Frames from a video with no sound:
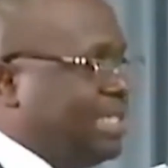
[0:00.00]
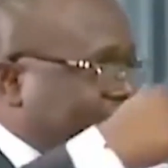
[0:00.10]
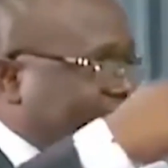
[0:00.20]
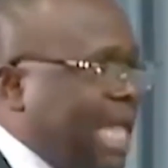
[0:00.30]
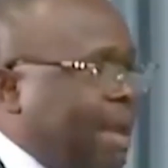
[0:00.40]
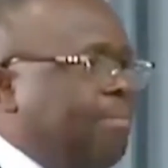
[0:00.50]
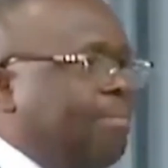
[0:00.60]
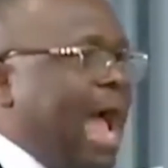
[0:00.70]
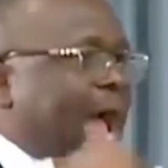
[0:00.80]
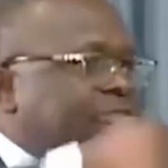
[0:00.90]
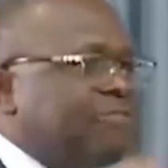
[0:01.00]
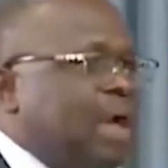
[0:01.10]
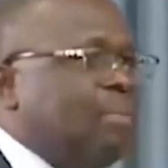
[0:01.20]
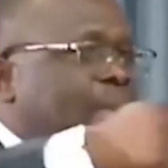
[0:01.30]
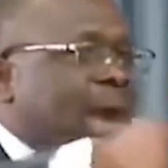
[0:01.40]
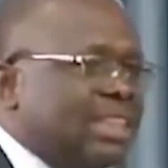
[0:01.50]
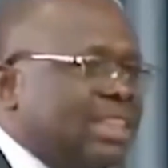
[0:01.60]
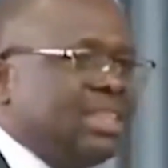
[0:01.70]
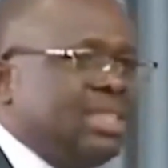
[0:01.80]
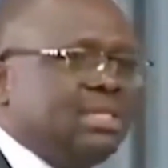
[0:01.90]
some aftermath
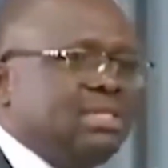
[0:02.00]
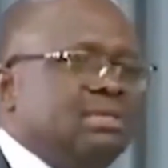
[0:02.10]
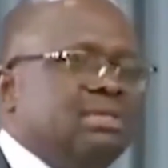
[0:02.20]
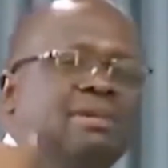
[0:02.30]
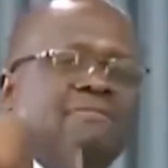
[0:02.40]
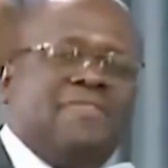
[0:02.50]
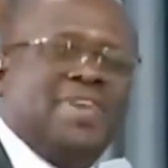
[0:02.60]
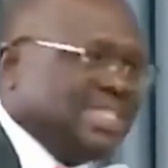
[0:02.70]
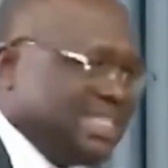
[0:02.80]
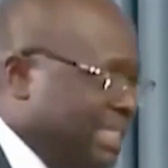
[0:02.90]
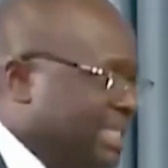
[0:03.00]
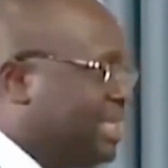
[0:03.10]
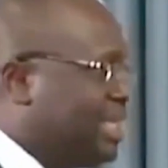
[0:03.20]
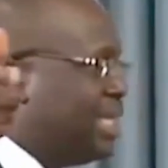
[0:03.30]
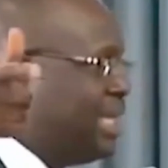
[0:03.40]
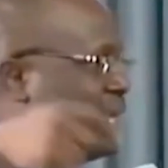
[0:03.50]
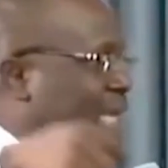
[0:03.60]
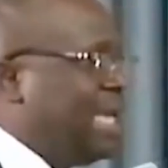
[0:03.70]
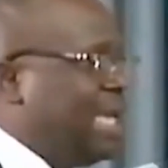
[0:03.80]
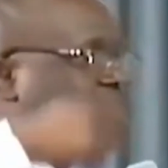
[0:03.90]
fixing
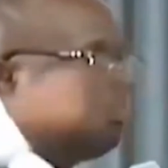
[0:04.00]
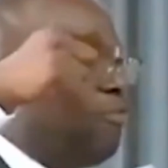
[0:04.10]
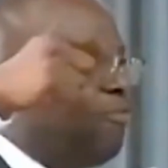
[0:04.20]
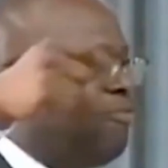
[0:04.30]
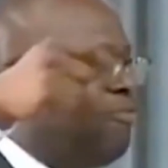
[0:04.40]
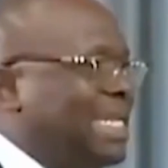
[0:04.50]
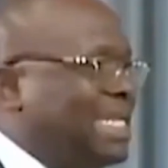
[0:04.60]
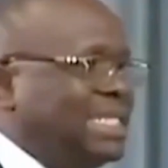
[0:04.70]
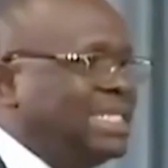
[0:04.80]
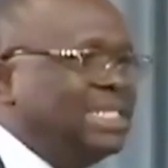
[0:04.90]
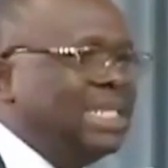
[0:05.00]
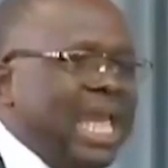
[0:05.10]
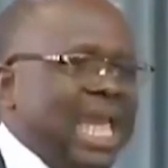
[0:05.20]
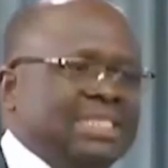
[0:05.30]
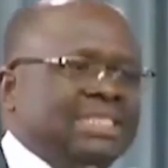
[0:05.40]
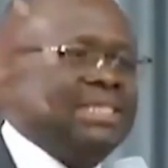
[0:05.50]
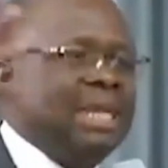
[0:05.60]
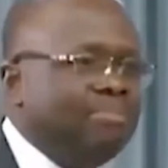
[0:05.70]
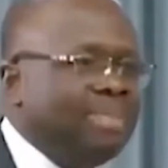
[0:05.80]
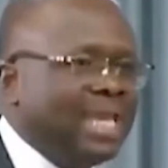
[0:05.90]
is providing a
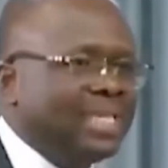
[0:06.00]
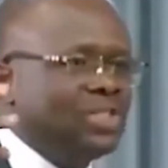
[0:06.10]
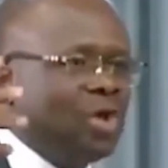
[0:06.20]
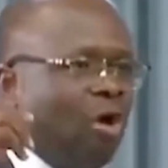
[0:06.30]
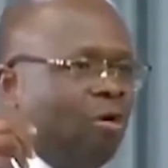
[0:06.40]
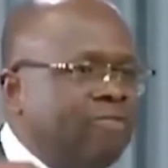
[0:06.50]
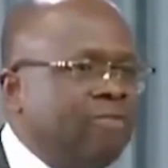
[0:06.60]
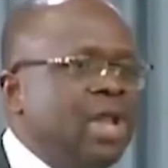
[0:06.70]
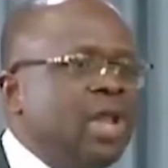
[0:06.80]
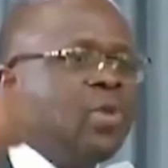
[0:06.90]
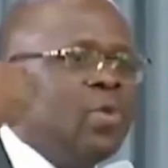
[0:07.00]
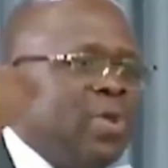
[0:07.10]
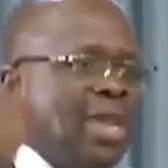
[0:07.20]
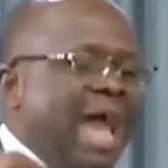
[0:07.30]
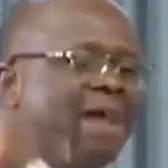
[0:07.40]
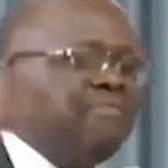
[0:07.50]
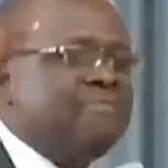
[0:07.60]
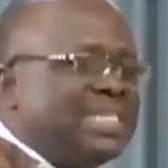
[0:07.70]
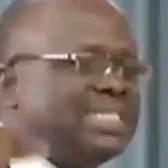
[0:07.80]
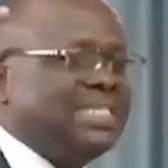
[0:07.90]
semblance of we are
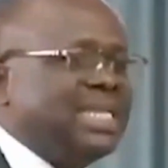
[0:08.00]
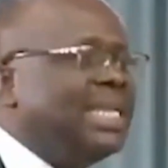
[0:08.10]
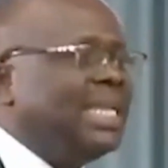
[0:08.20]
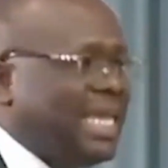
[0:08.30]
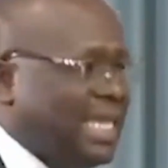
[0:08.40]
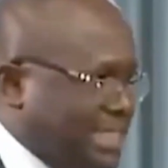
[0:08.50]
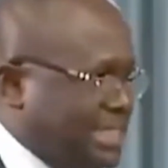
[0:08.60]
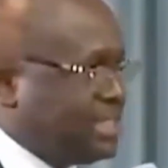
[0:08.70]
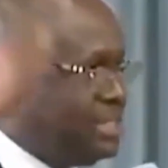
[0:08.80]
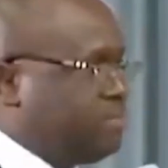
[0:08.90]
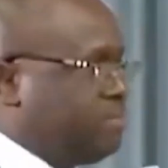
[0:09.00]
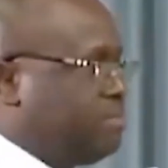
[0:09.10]
fixing it.